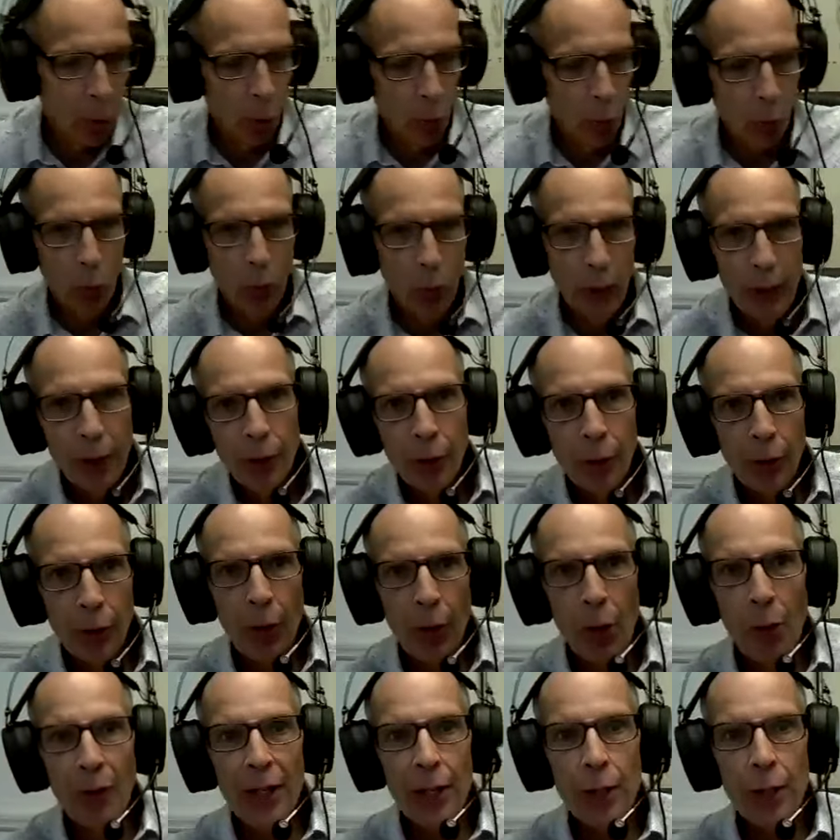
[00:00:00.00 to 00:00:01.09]
So what
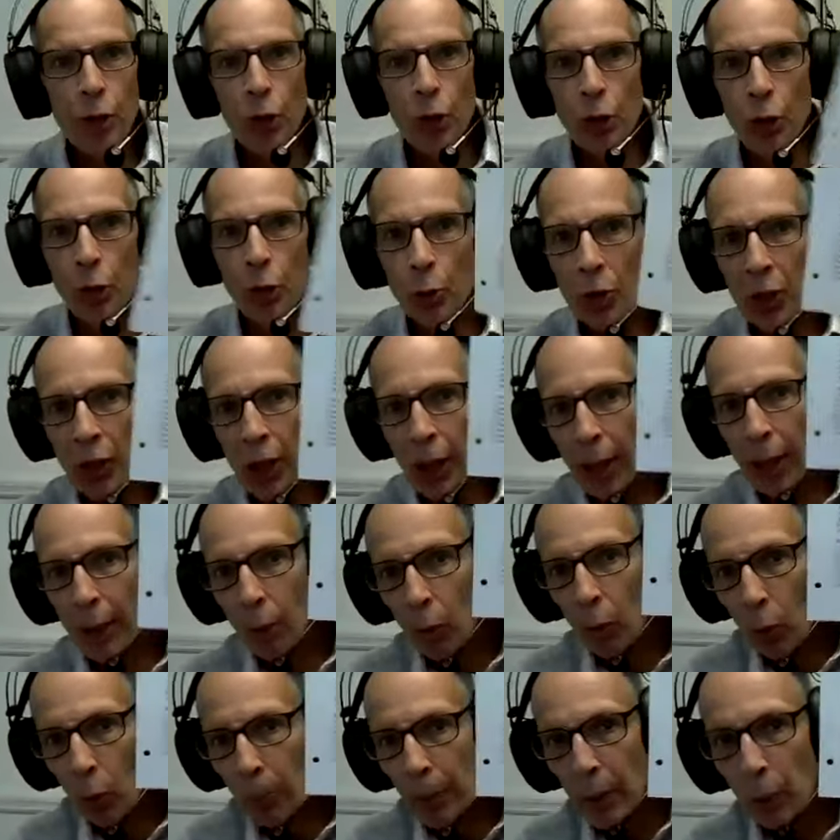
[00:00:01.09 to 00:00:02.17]
you're going to do
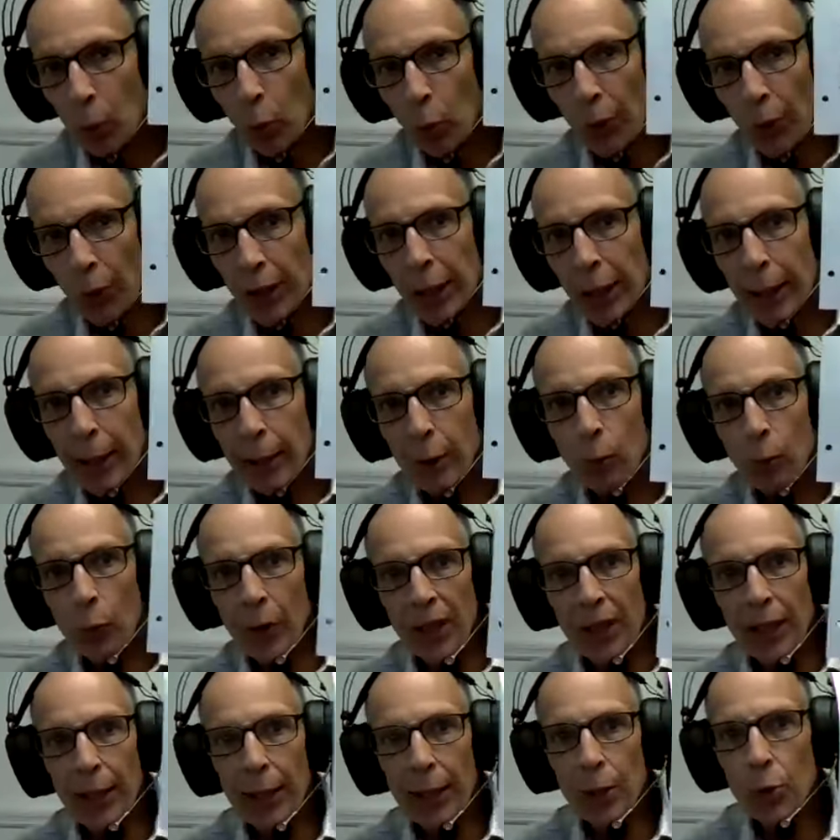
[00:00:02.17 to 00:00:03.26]
tonight, we'll be working
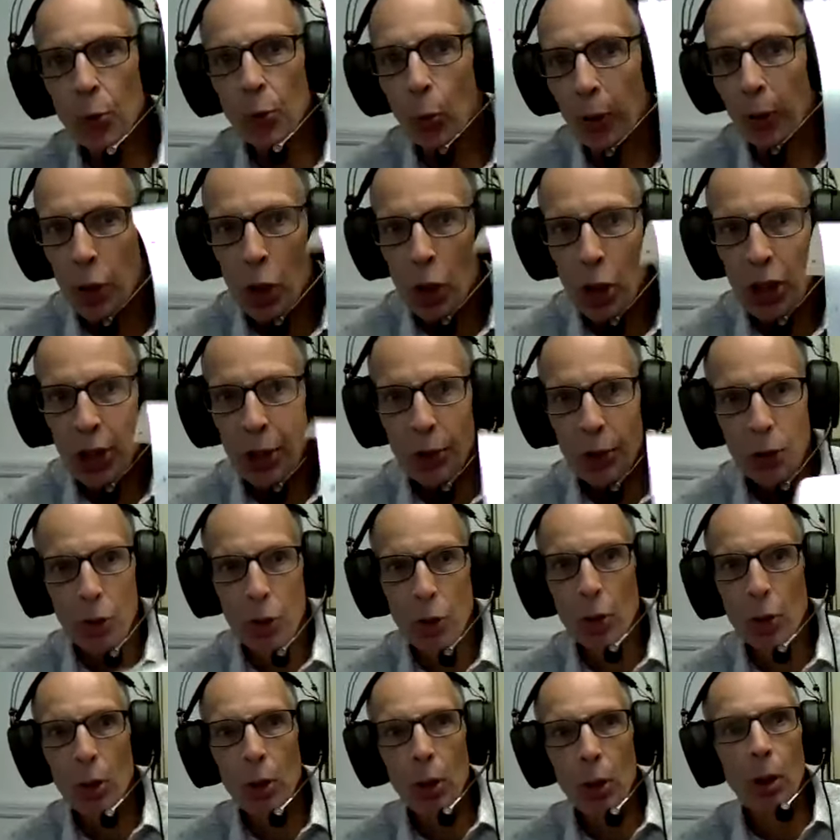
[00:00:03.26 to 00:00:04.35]
with these worksheets.